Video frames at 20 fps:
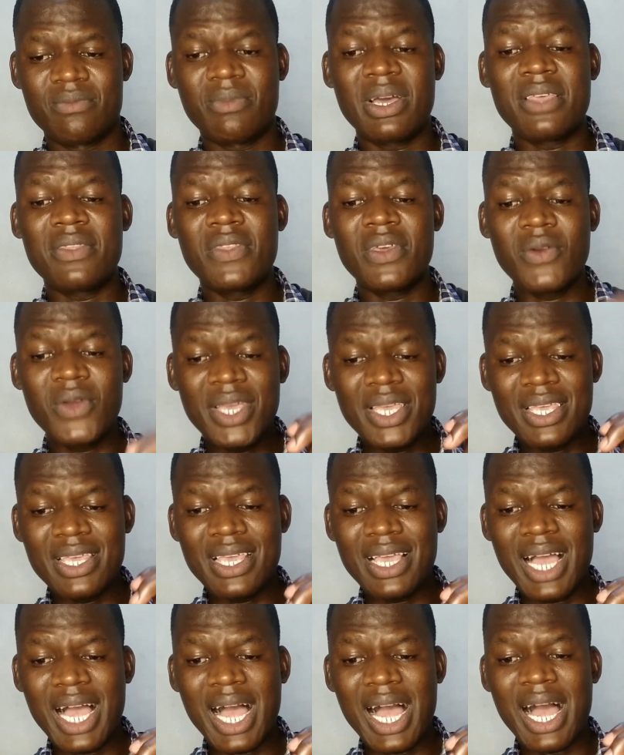By the
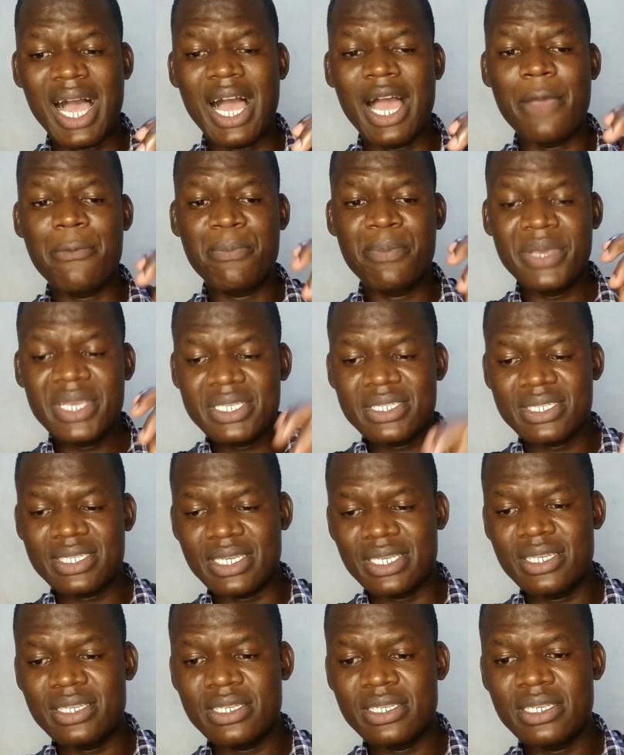way, I
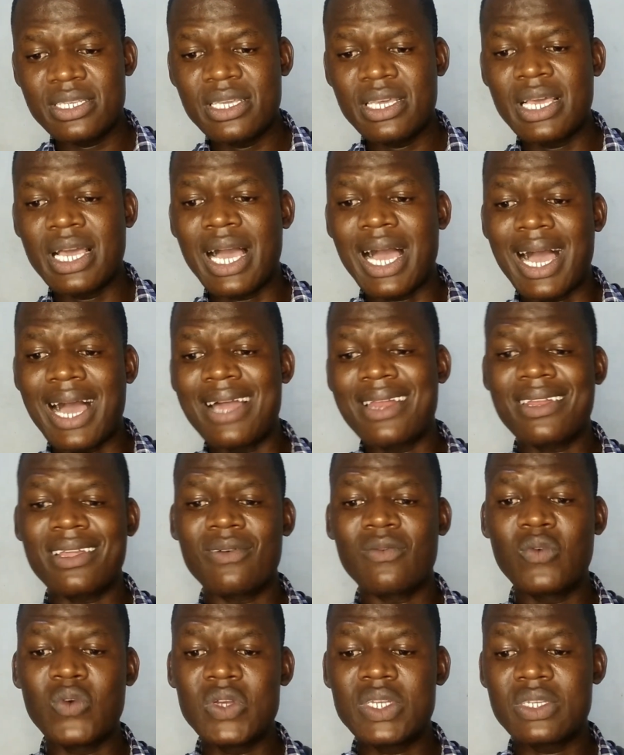picked it
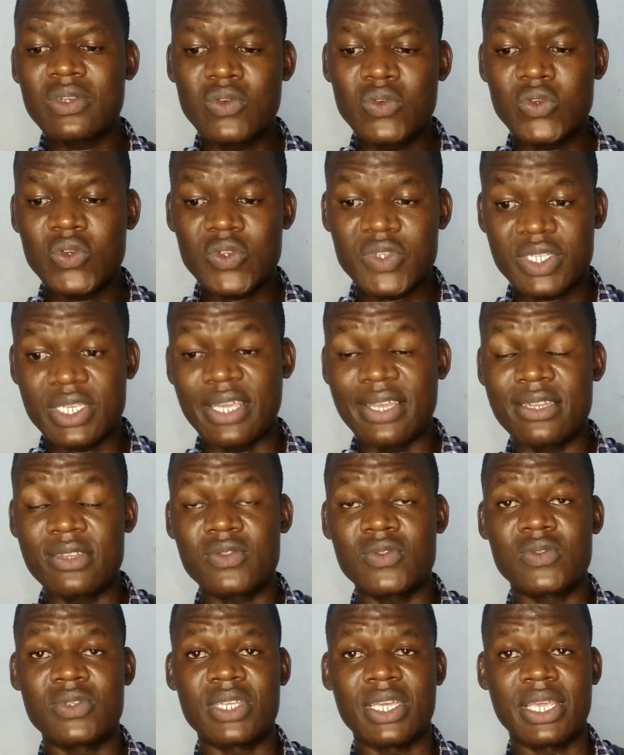under what Ruto said
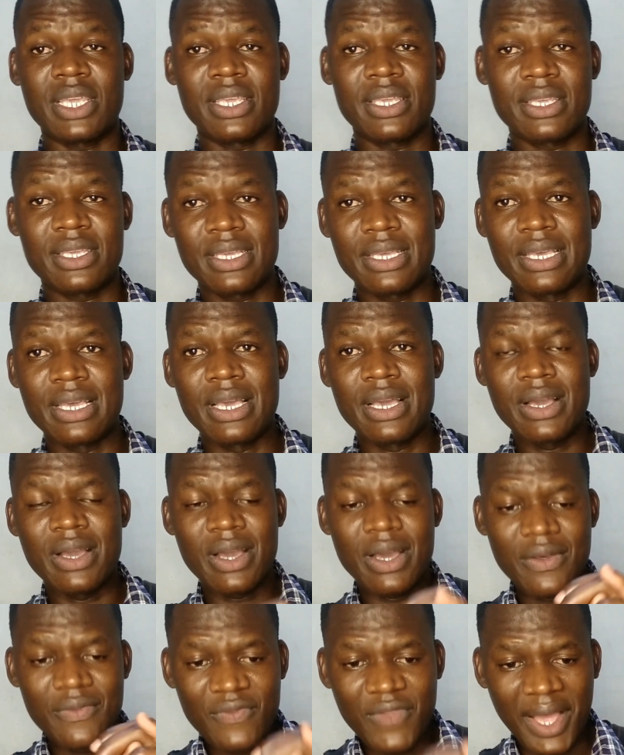today
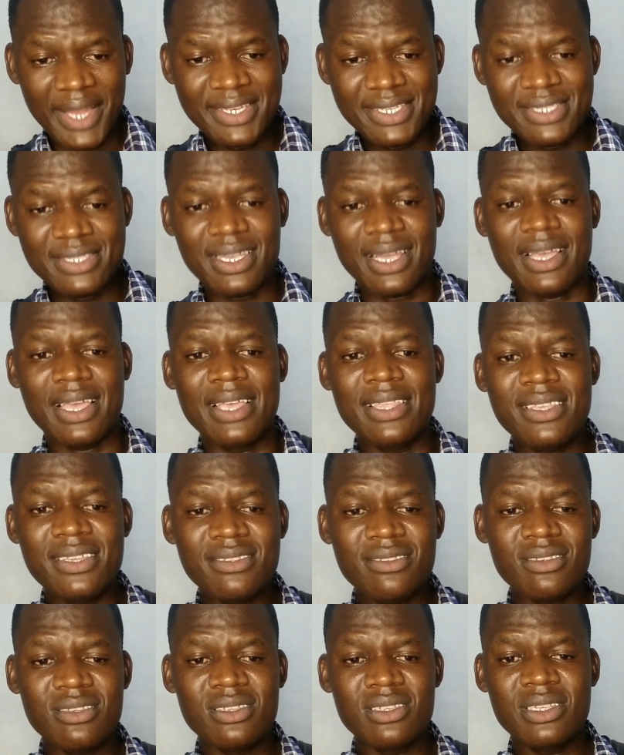what is
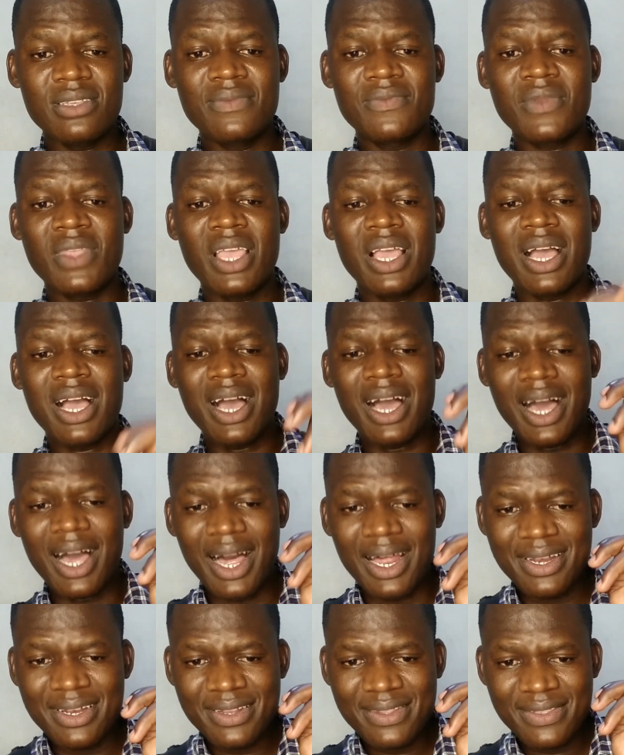Kenyans
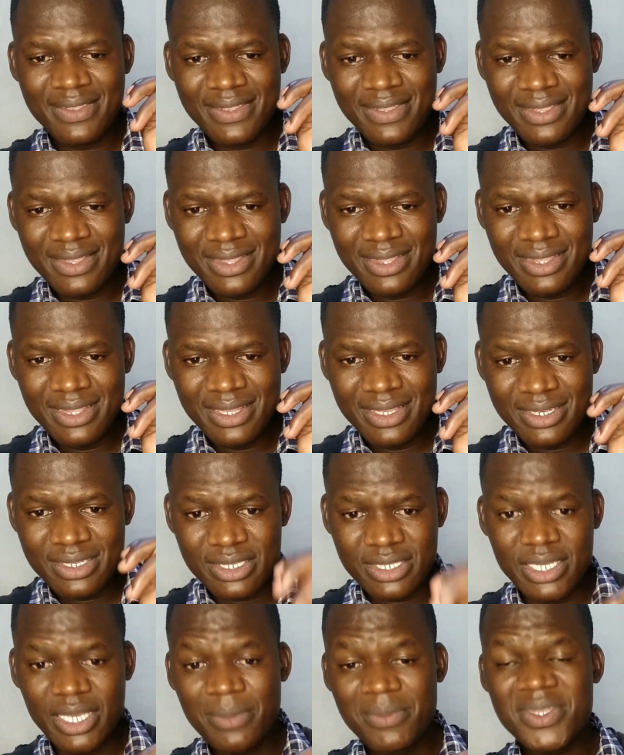and it
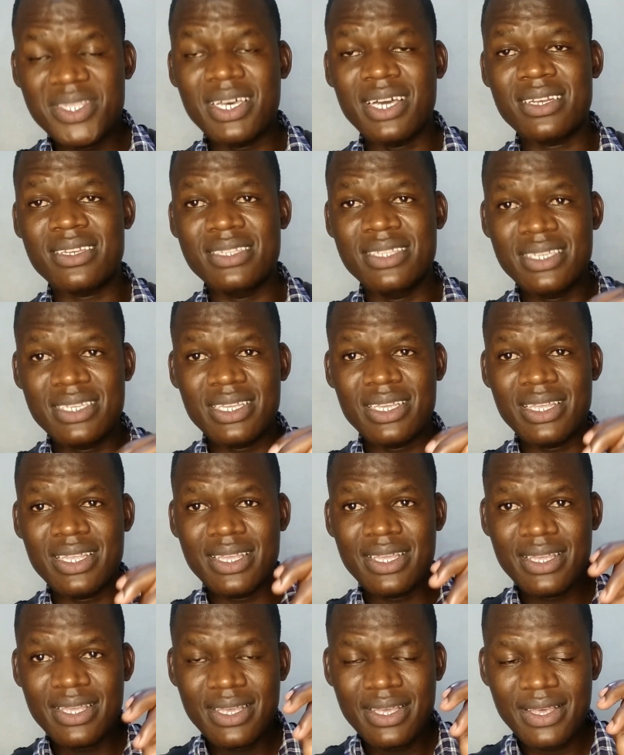seems that the
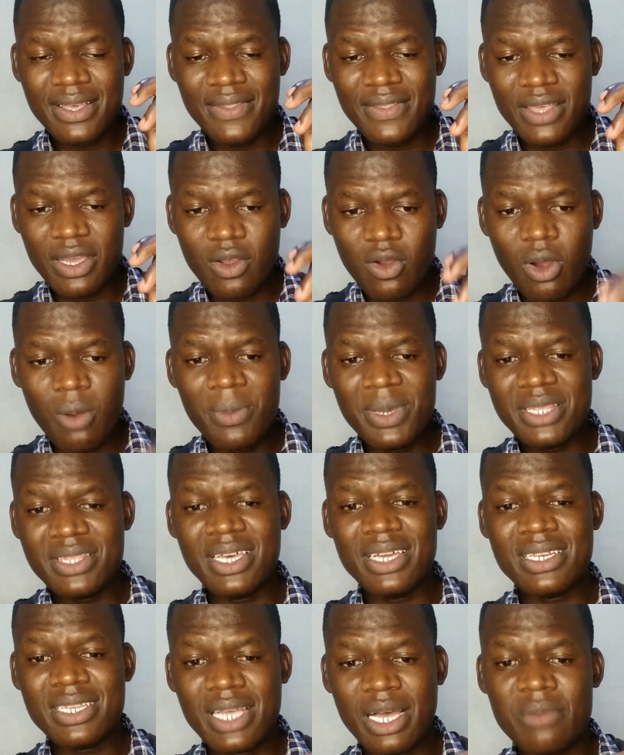the
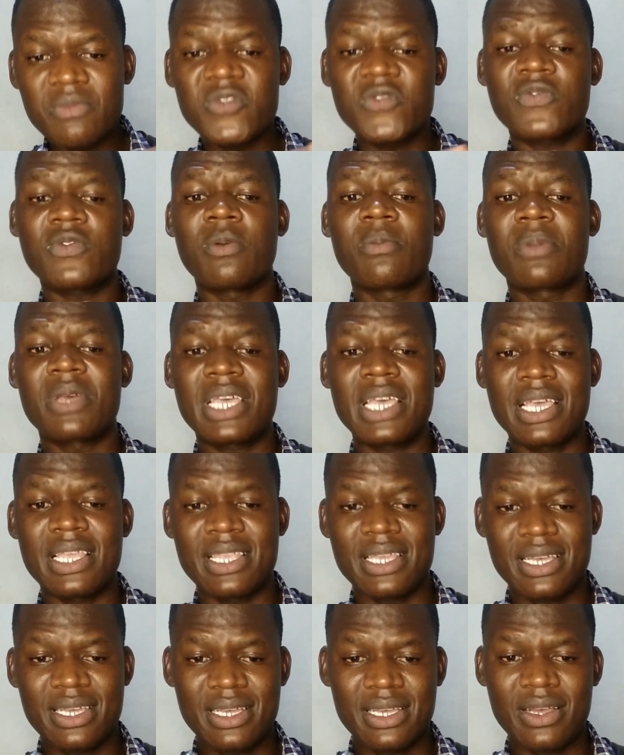comment that comes from
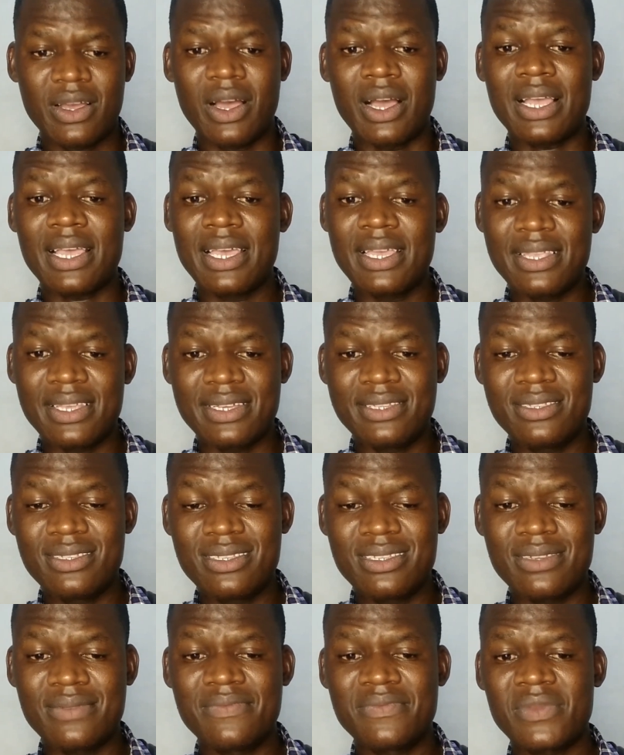Kenya are
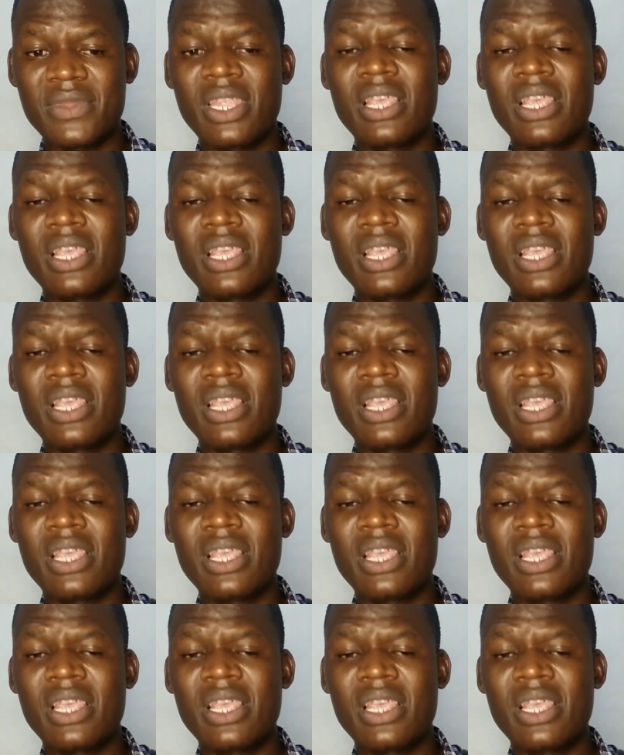Kenyans